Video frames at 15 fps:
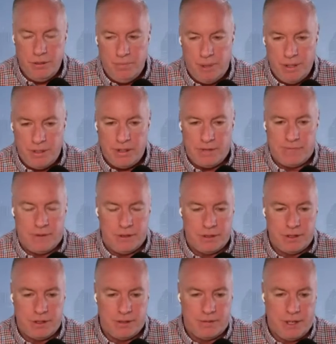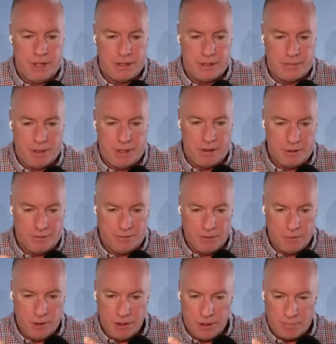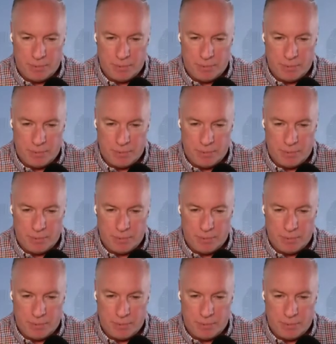basic functions of an asset manager. If you wanted to